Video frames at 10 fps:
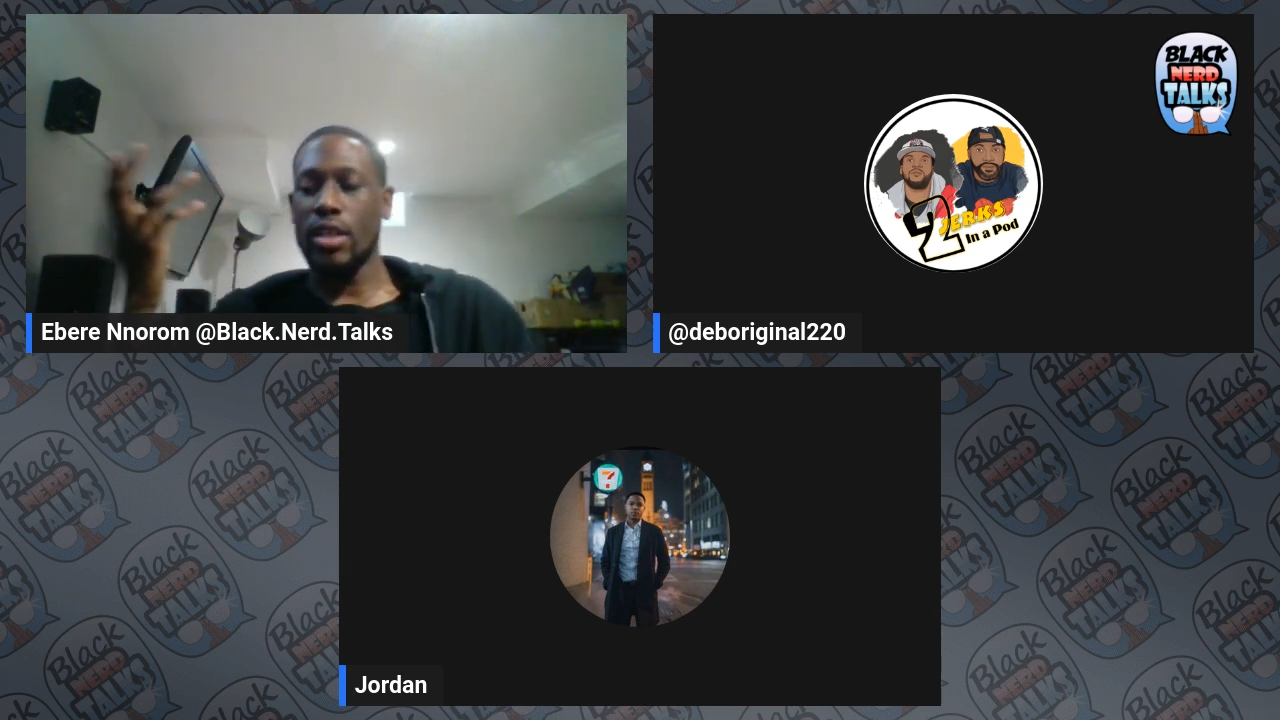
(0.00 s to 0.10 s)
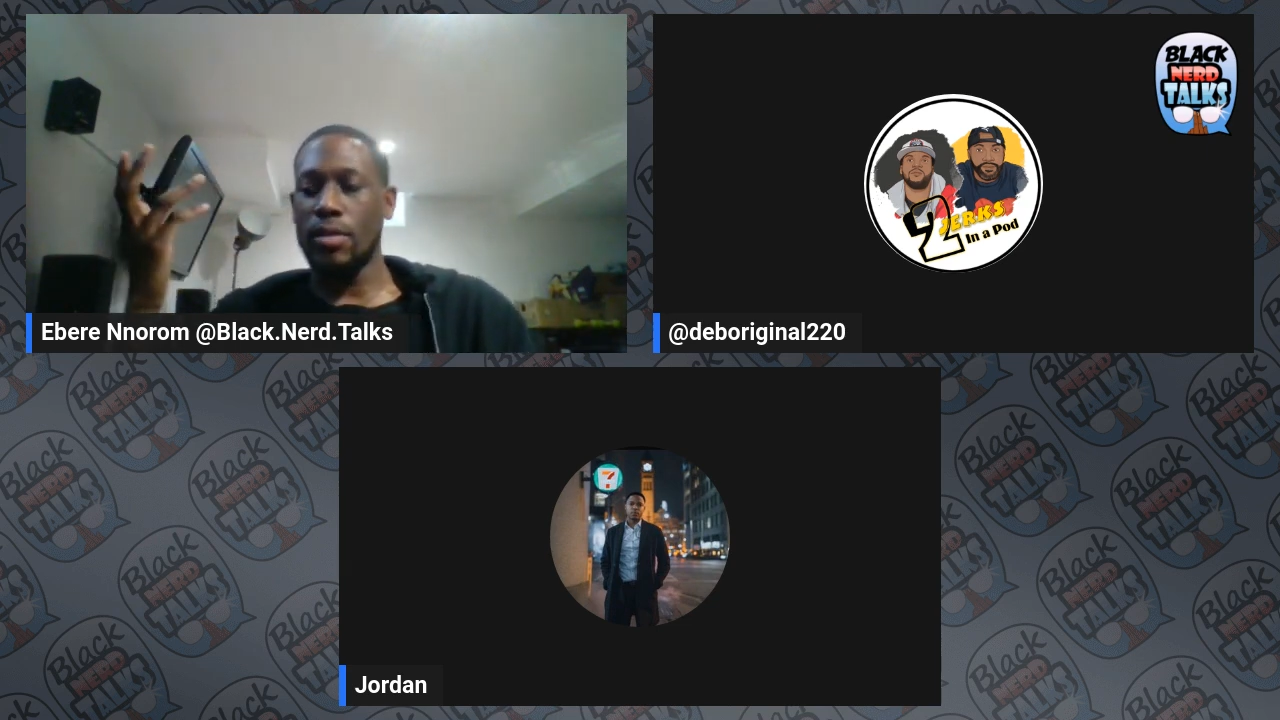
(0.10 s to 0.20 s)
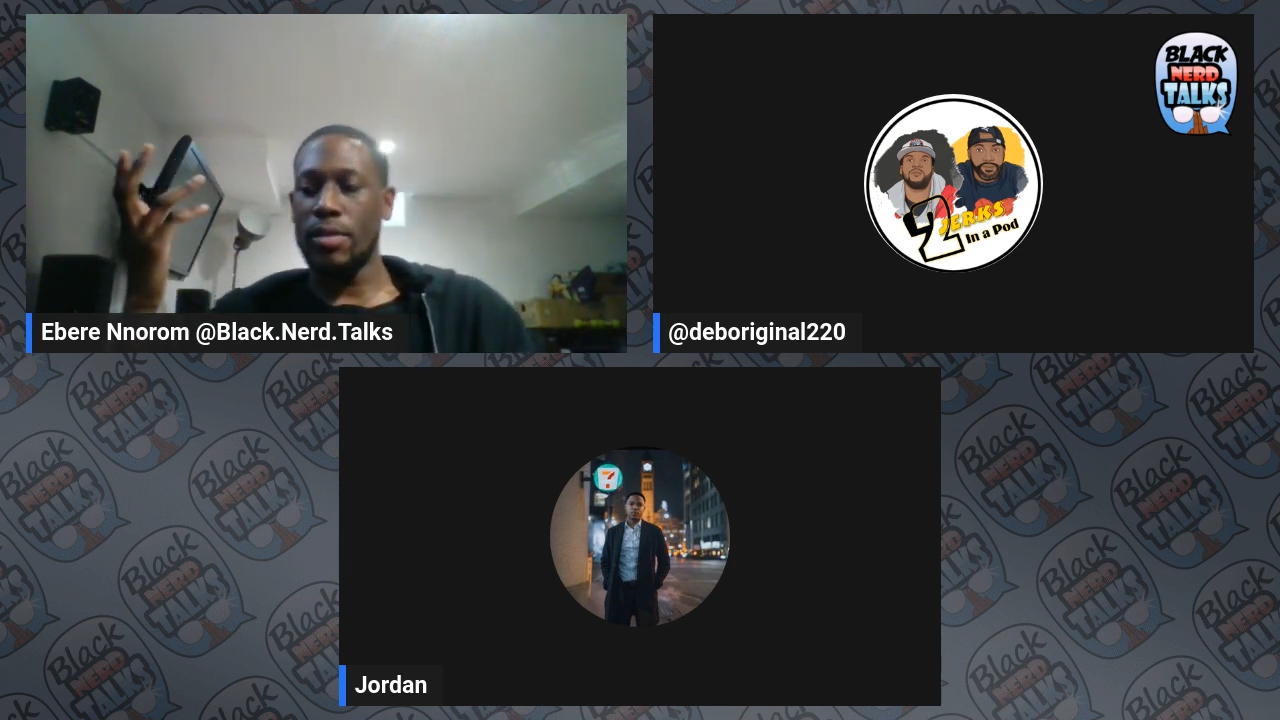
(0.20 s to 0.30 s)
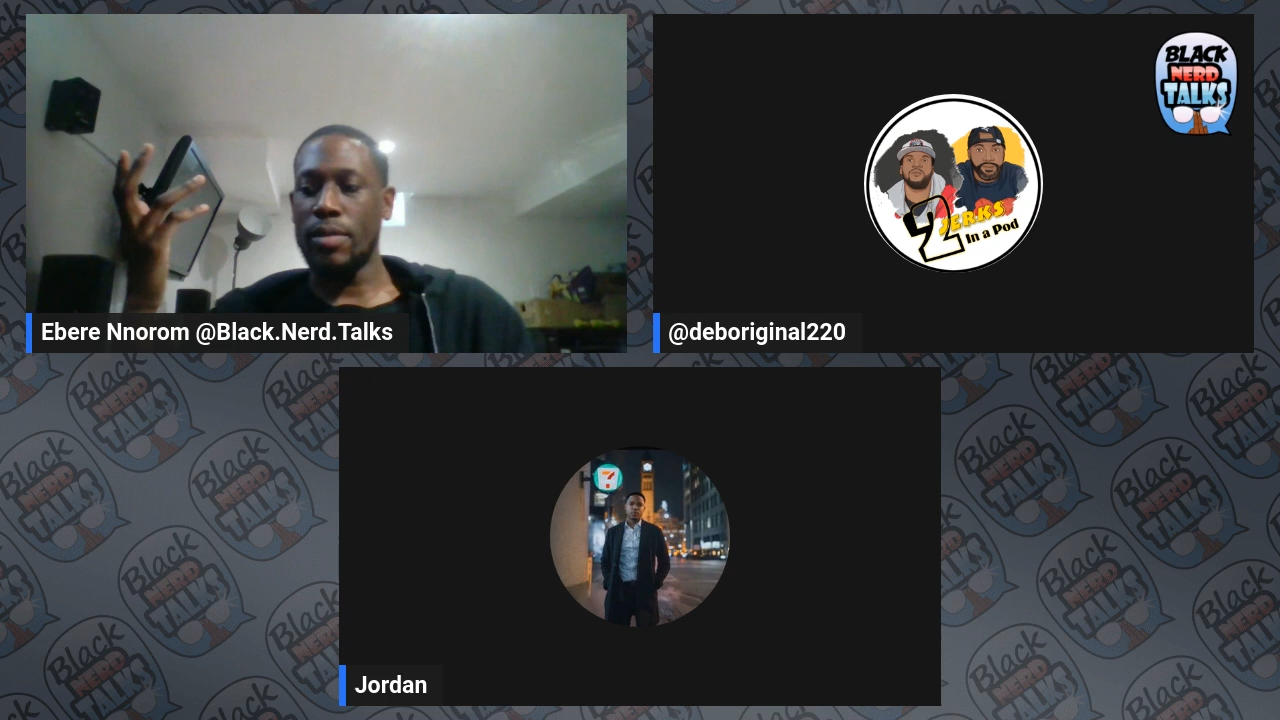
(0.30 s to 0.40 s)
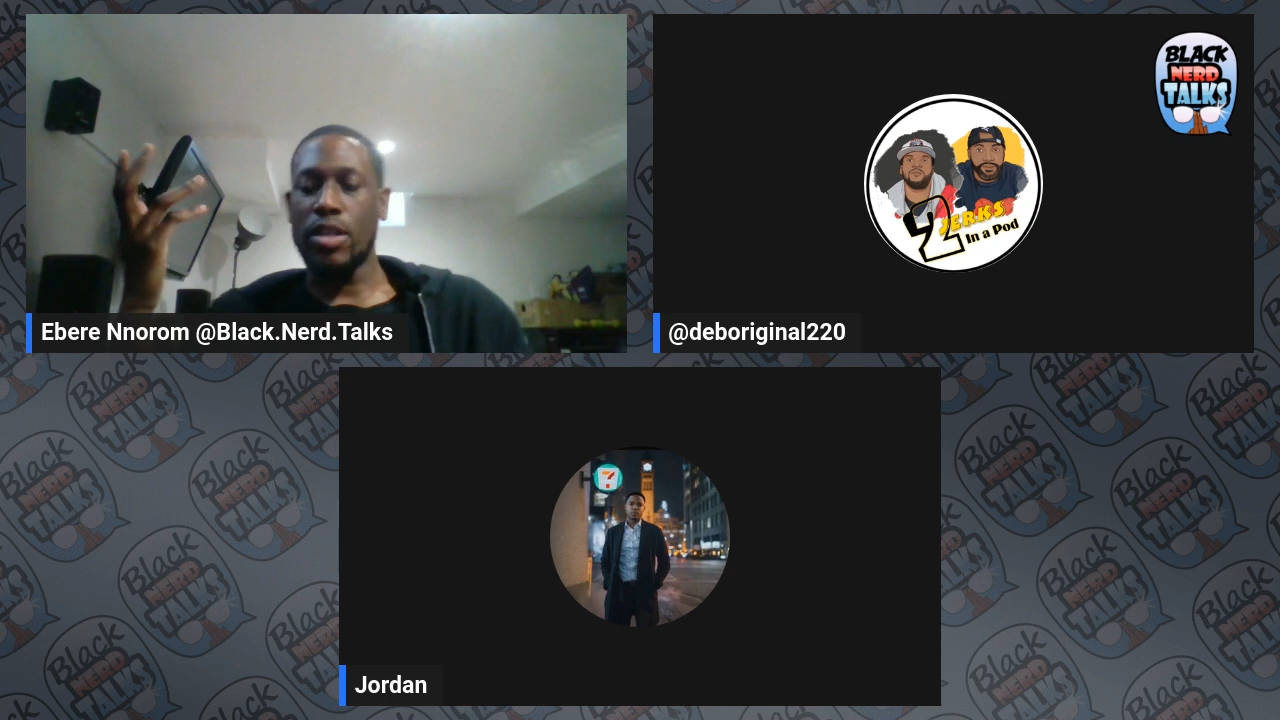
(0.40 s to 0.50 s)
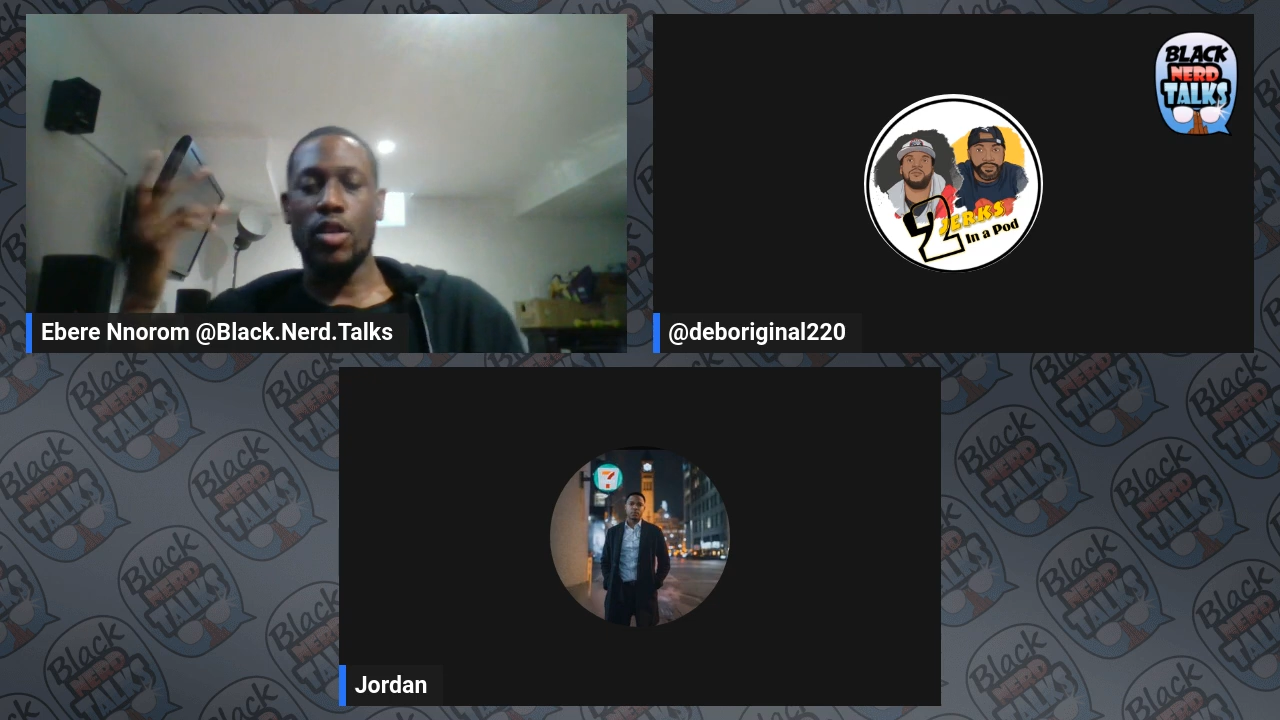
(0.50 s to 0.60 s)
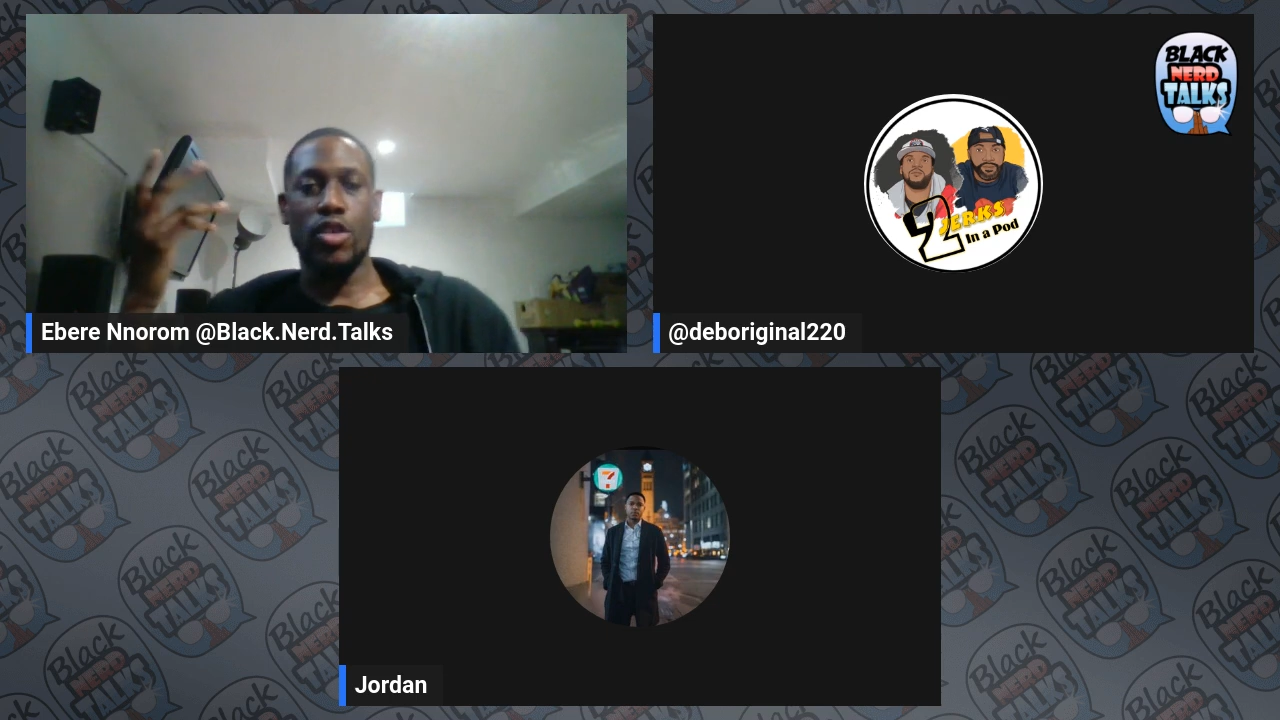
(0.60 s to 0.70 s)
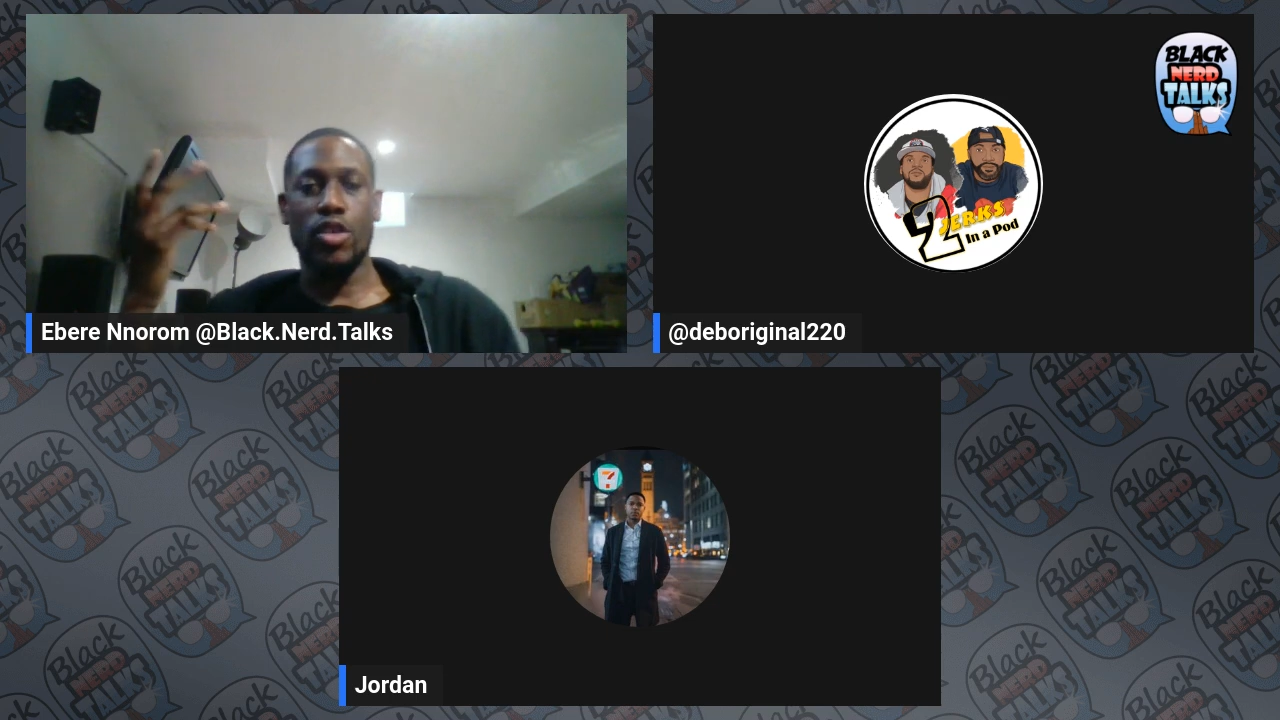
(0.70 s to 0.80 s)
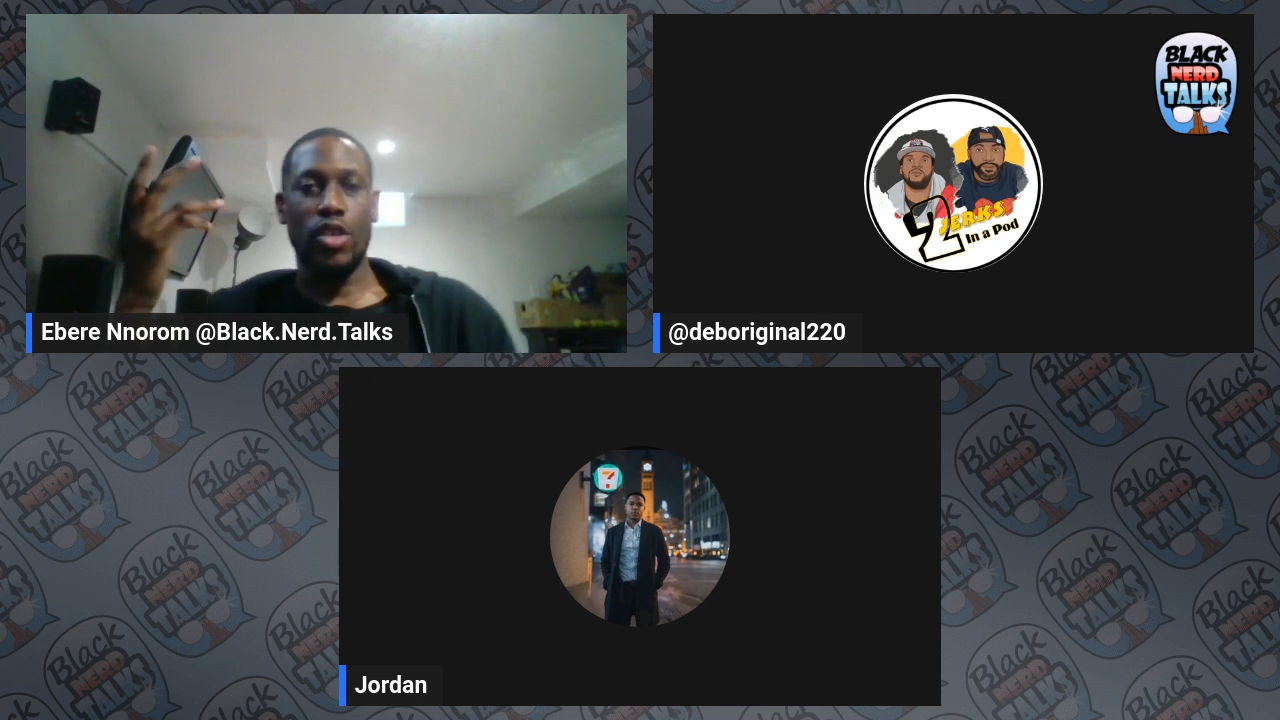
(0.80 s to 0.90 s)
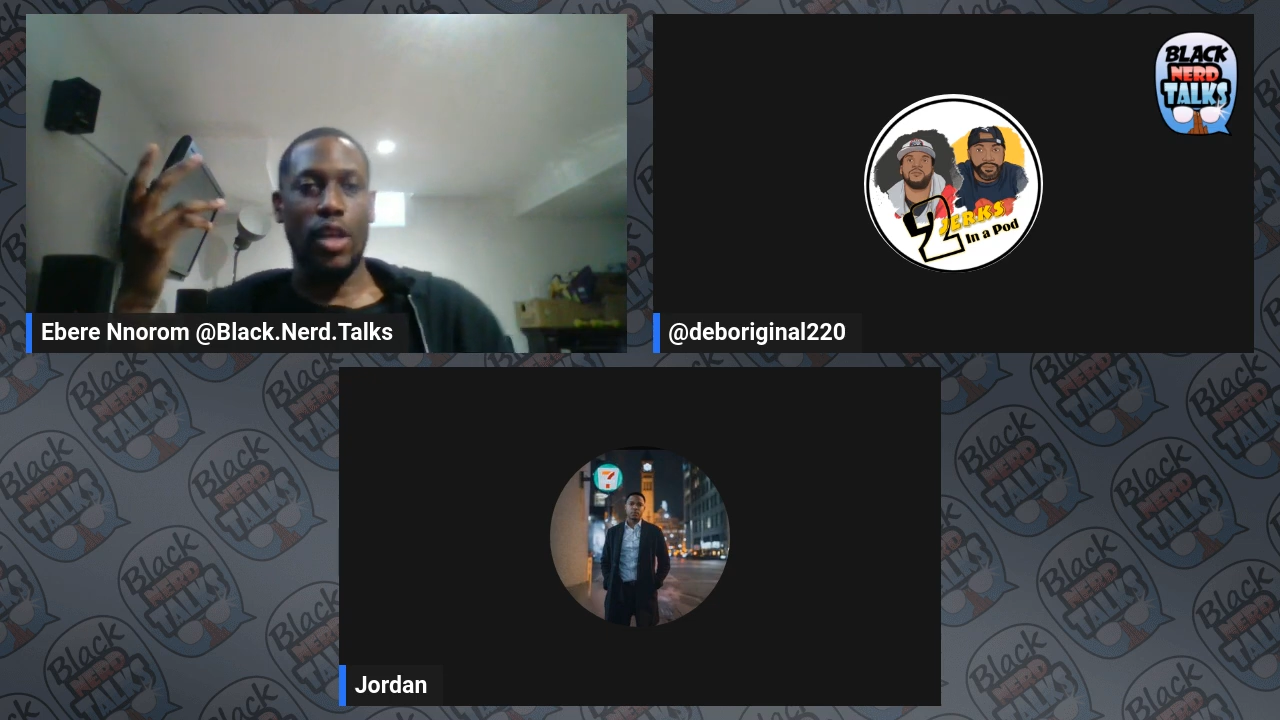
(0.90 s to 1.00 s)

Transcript: misunderstood like